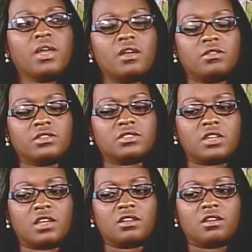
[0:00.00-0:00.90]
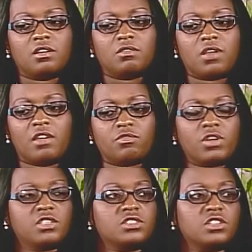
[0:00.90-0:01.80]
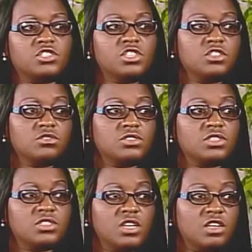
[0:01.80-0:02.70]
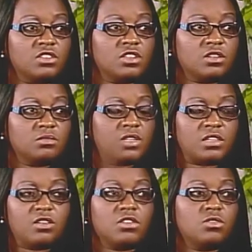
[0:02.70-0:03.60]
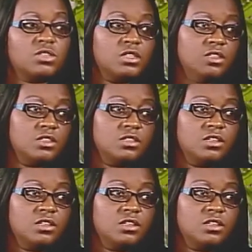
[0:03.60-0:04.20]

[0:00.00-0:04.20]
parents that have raised their children to tell them that they're no good,